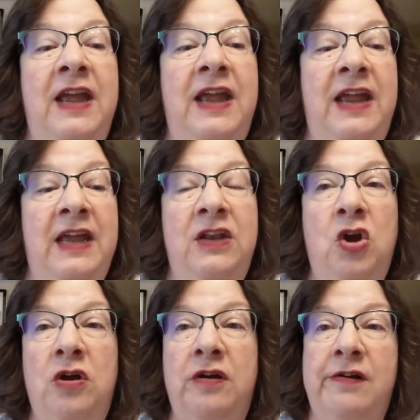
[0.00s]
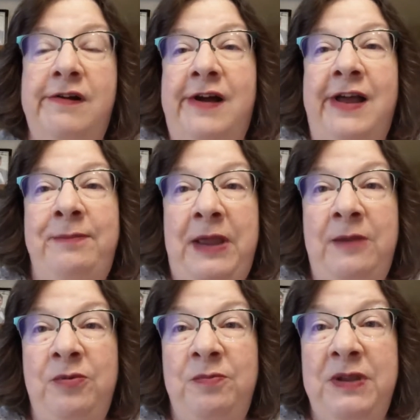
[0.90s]
and I
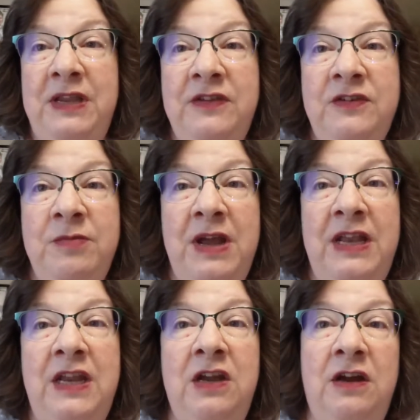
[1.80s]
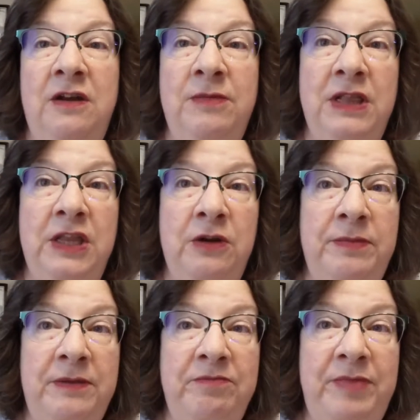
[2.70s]
paper pieced mine and cut them a little
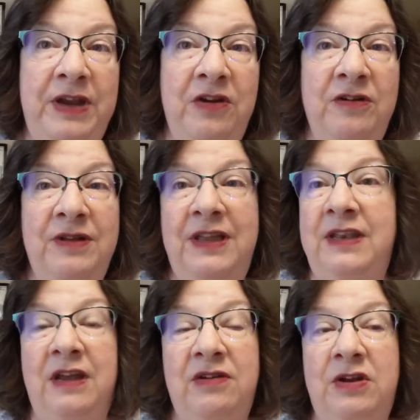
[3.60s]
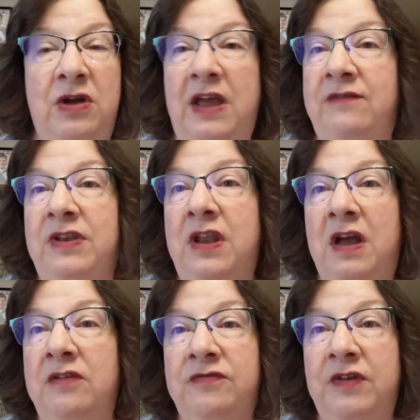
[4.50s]
bit bigger, and now I don't have
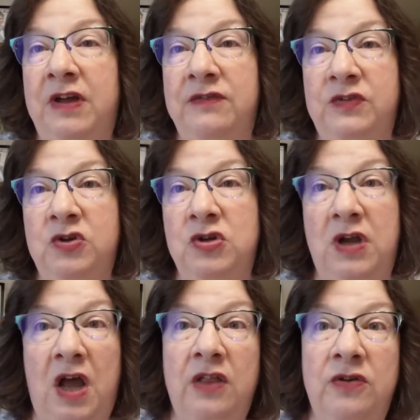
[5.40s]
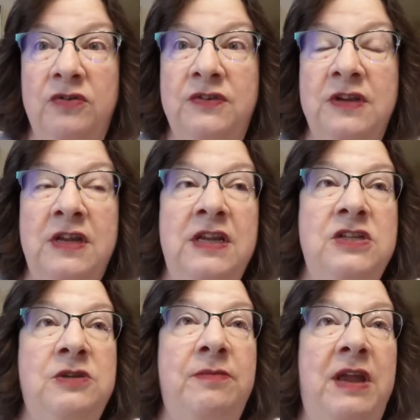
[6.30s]
enough of certain colors
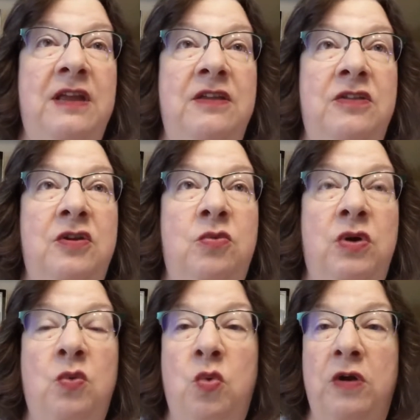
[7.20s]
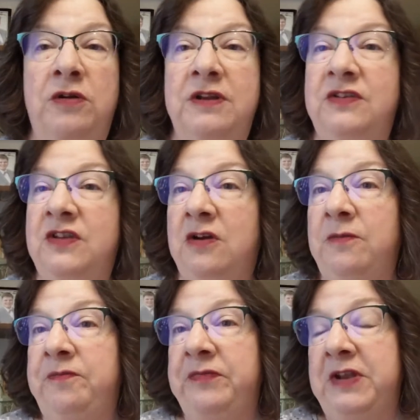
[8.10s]
to make the quilt work. So,